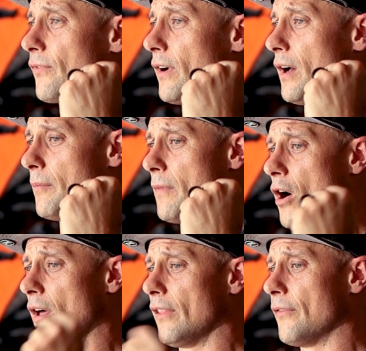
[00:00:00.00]
from
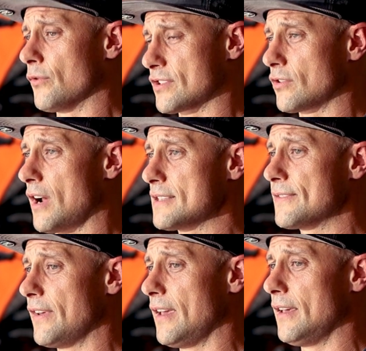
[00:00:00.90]
all levels
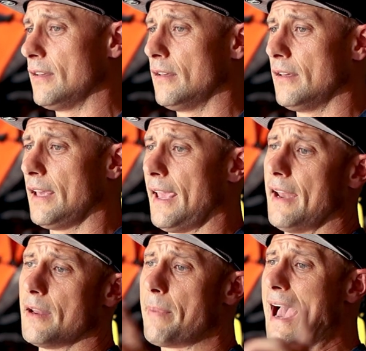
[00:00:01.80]
CrossFit
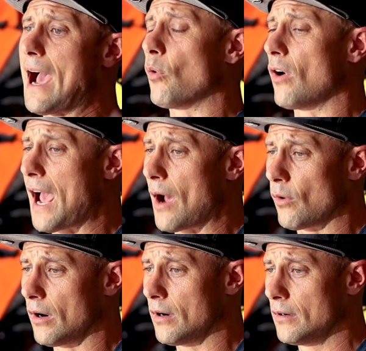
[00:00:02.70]
into Power
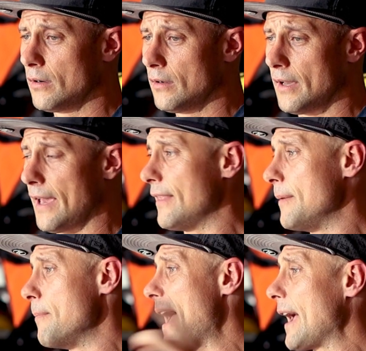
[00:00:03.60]
Hour and
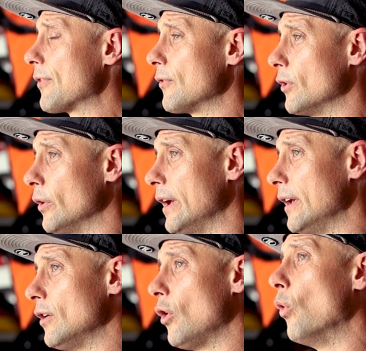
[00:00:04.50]
then back through
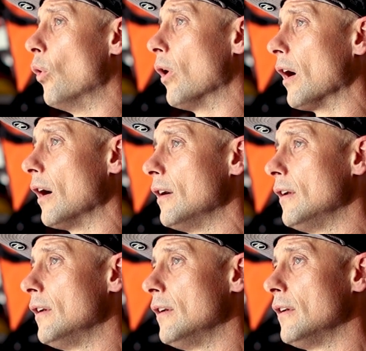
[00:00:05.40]
it, or
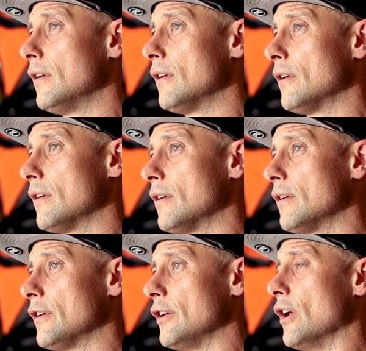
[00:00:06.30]

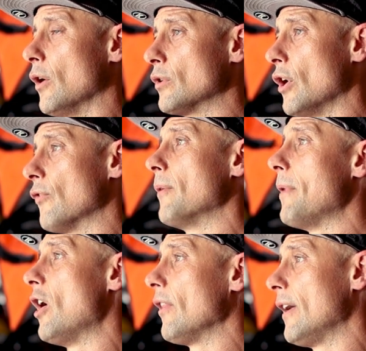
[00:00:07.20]
go
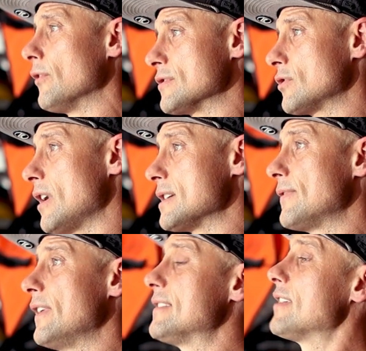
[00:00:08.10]
from all levels
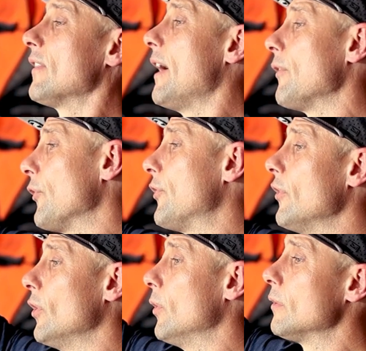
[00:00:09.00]
CrossFit to level
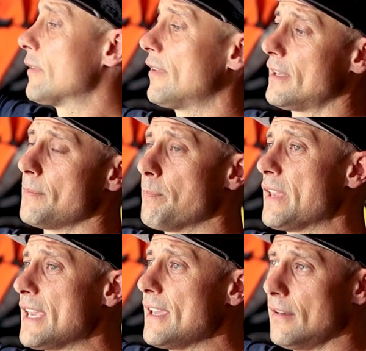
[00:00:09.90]
2 to
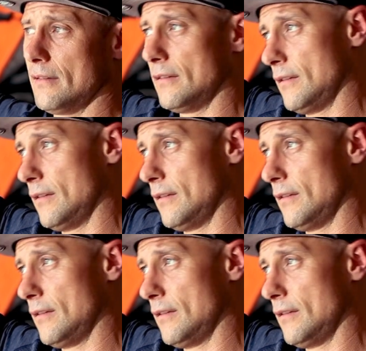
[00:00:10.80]
compete